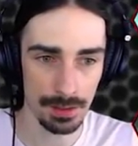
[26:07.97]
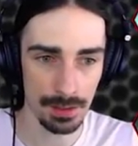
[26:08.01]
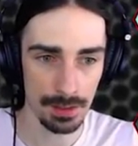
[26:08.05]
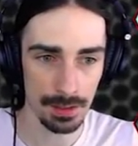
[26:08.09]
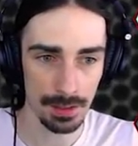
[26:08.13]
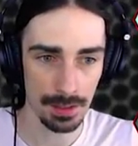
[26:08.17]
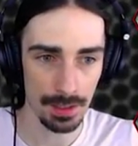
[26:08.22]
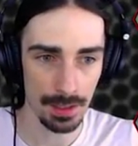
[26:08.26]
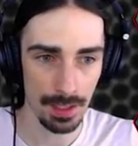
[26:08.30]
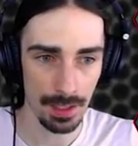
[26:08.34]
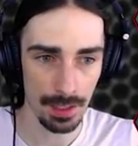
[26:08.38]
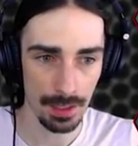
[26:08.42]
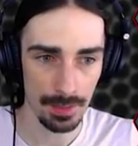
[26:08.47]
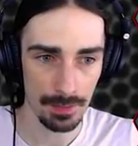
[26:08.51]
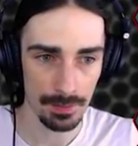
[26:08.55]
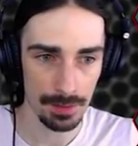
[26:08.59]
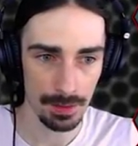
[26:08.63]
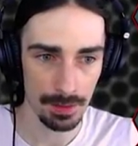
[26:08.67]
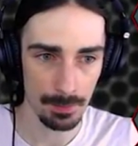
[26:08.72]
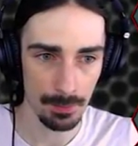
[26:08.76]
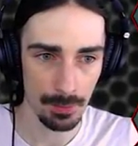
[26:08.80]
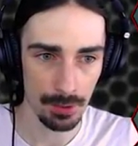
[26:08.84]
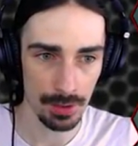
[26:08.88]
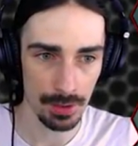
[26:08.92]
see, is
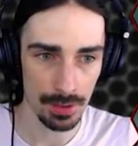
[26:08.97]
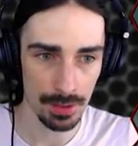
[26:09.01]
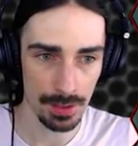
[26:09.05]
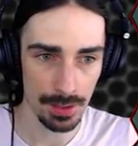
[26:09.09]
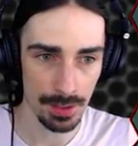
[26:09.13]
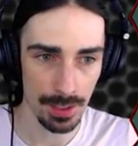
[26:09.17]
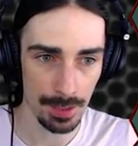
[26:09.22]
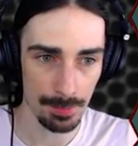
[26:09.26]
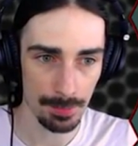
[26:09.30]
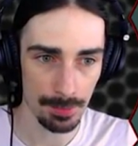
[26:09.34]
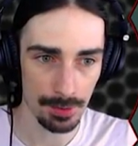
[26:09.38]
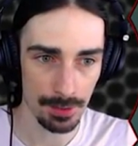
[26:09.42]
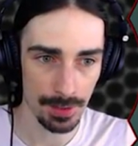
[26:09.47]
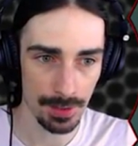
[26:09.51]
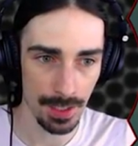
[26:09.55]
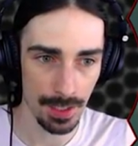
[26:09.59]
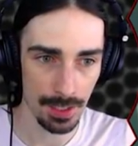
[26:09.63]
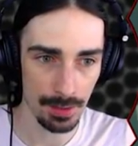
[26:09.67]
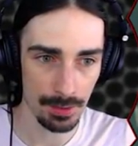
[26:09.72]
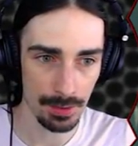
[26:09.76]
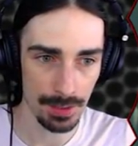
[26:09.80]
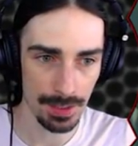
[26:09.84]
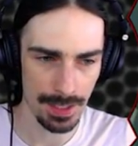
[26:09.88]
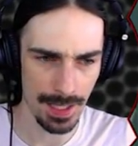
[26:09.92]
it more stable
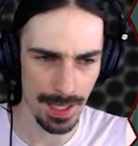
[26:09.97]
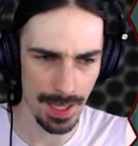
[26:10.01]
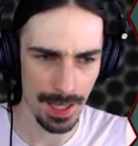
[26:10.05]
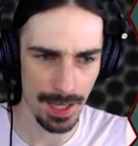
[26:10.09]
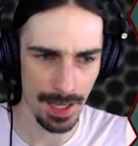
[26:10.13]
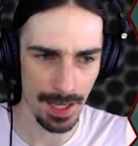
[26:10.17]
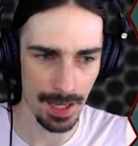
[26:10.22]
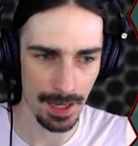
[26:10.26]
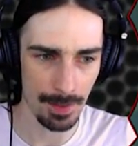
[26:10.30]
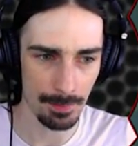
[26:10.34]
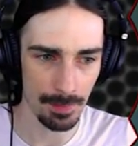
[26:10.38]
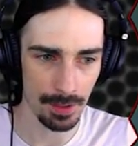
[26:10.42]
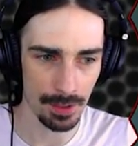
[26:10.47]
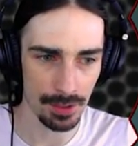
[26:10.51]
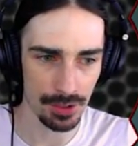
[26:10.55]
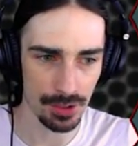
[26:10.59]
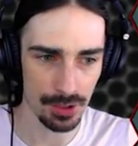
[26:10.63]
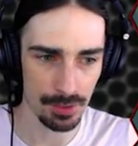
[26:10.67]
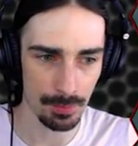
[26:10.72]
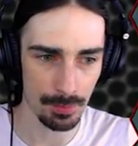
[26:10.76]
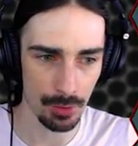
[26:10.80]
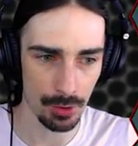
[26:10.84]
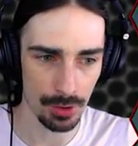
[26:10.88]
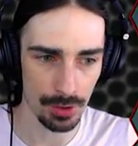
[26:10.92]
now? Yeah,
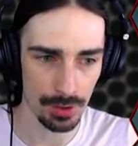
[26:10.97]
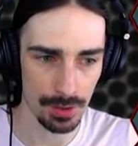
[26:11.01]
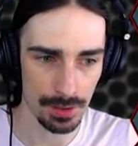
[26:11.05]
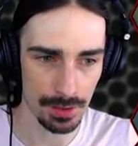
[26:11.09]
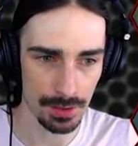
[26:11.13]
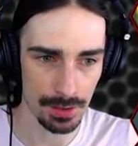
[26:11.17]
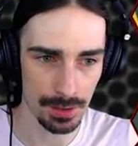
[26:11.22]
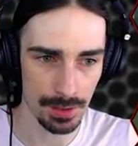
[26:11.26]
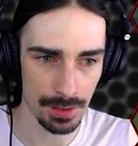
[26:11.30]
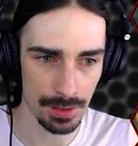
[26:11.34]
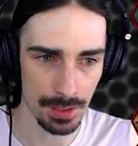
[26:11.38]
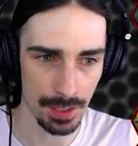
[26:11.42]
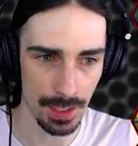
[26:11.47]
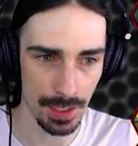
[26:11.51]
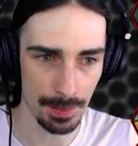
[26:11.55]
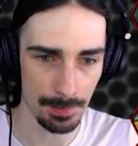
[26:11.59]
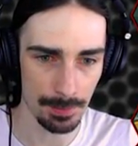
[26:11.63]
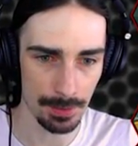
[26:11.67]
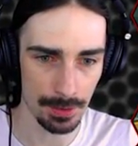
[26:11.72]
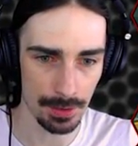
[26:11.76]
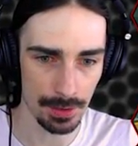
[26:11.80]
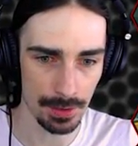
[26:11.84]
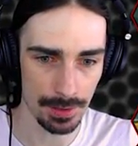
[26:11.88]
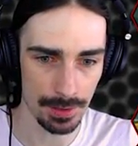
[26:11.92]
much more
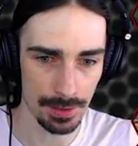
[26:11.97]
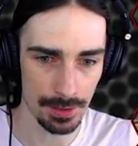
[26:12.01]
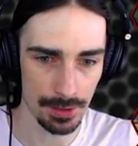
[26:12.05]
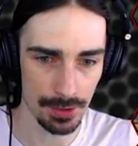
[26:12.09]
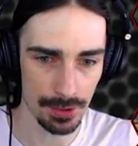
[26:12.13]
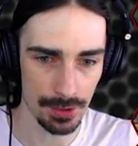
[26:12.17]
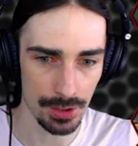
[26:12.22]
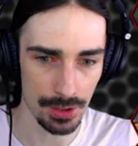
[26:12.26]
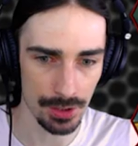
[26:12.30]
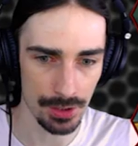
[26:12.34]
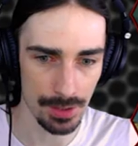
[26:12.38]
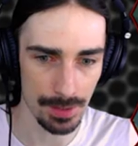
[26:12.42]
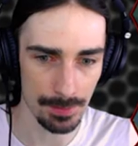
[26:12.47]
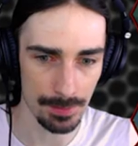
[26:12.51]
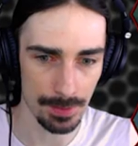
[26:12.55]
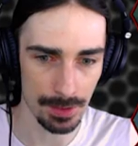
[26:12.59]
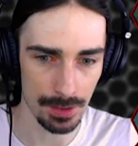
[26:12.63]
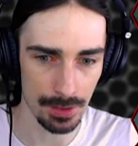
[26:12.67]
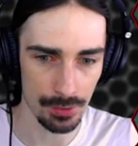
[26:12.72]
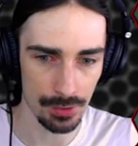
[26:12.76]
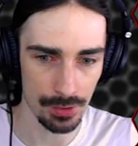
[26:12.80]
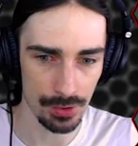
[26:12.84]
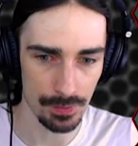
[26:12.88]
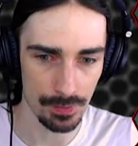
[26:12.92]
stable-ish, except it
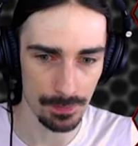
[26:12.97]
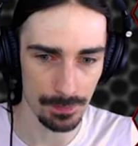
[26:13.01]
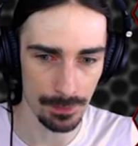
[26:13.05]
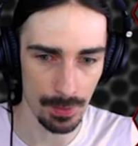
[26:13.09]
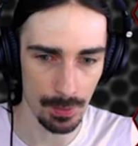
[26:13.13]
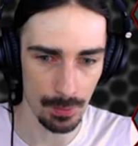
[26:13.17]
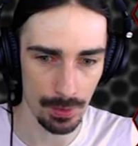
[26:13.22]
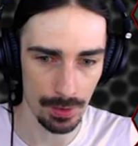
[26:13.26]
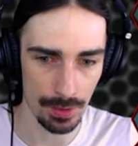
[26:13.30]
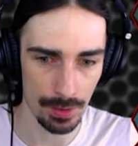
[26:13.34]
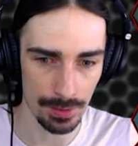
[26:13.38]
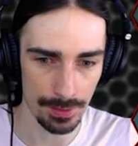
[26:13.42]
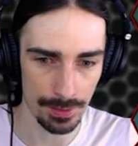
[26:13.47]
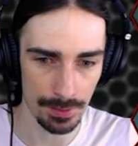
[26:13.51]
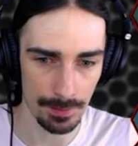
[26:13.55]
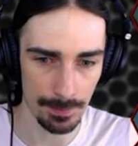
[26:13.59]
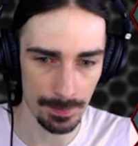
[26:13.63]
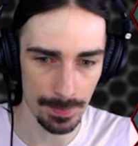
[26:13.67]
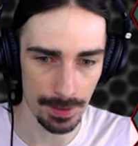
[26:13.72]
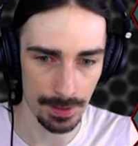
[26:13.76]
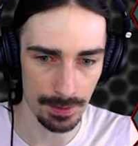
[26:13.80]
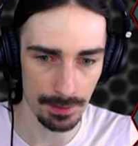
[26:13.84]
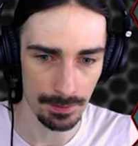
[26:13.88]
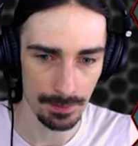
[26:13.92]
goes forward a little
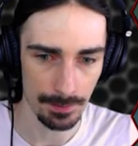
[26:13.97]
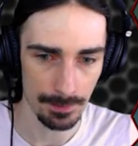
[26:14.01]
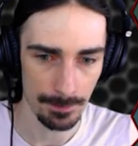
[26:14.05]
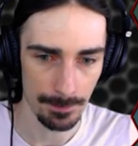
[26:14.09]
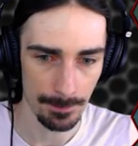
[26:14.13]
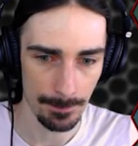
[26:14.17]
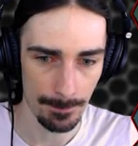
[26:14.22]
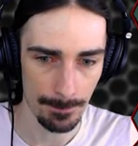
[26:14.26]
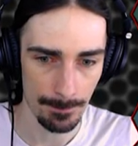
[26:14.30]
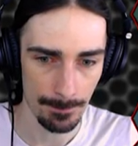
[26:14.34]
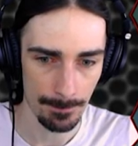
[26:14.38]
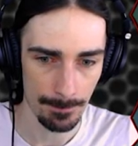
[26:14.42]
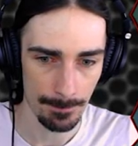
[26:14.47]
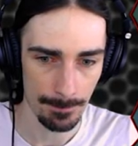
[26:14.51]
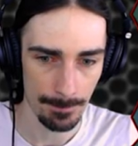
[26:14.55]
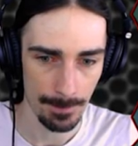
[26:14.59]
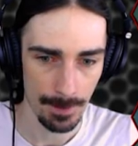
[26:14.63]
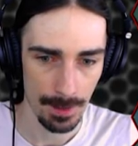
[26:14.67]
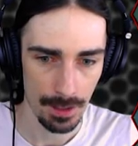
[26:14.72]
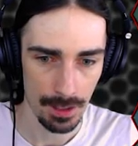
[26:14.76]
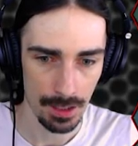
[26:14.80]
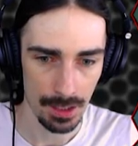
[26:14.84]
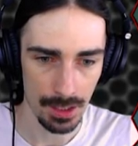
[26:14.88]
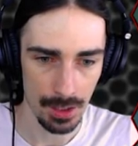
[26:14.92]
bit.
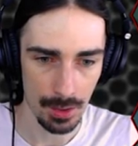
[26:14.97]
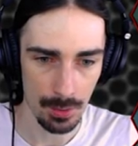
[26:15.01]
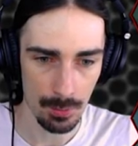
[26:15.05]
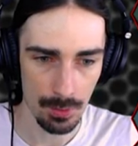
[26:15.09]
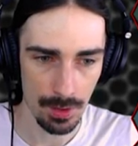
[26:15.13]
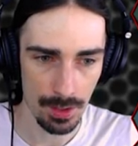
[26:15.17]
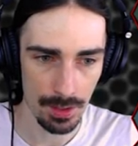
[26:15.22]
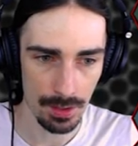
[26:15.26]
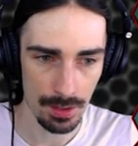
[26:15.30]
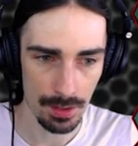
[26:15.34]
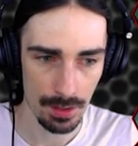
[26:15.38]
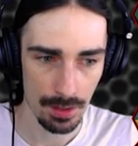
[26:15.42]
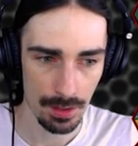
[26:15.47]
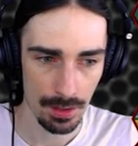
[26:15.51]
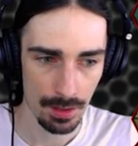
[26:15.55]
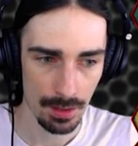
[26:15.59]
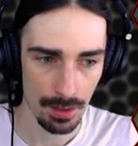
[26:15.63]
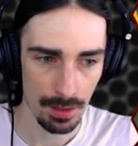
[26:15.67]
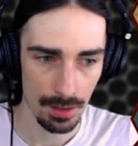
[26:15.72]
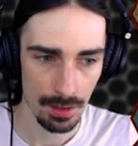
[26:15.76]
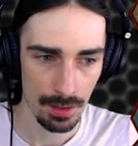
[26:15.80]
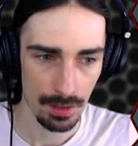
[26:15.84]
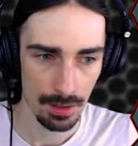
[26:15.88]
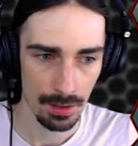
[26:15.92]
You know what?
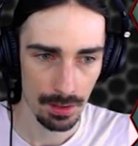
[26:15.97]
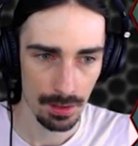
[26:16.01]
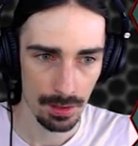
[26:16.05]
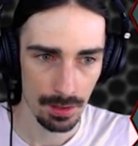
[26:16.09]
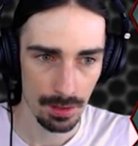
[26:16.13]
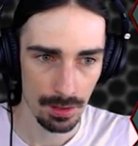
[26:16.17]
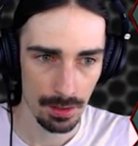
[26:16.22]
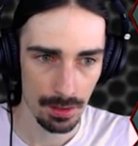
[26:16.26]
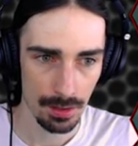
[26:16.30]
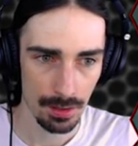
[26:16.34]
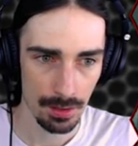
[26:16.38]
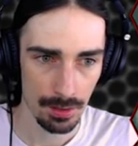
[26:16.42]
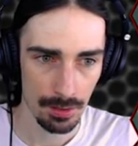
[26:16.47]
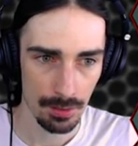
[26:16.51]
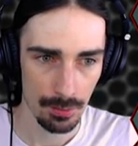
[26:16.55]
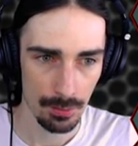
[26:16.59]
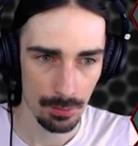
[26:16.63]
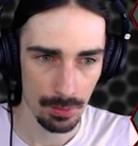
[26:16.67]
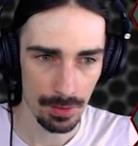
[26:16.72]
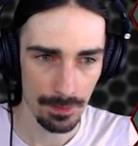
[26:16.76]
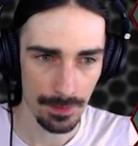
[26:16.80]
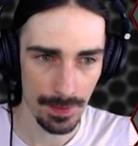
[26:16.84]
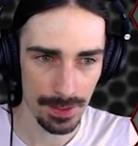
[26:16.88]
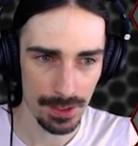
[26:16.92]

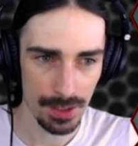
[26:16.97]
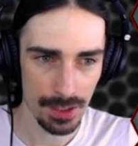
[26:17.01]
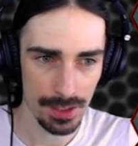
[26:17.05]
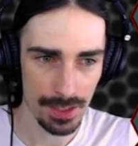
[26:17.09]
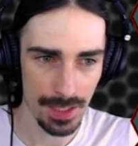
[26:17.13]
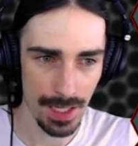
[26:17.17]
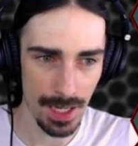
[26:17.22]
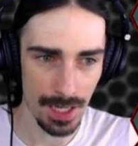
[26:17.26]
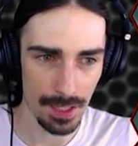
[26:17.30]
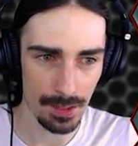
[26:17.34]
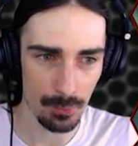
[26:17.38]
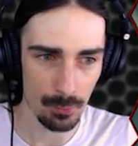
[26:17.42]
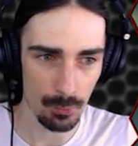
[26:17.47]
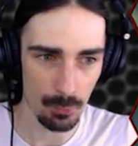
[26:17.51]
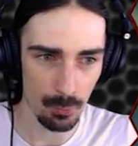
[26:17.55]
What if I just add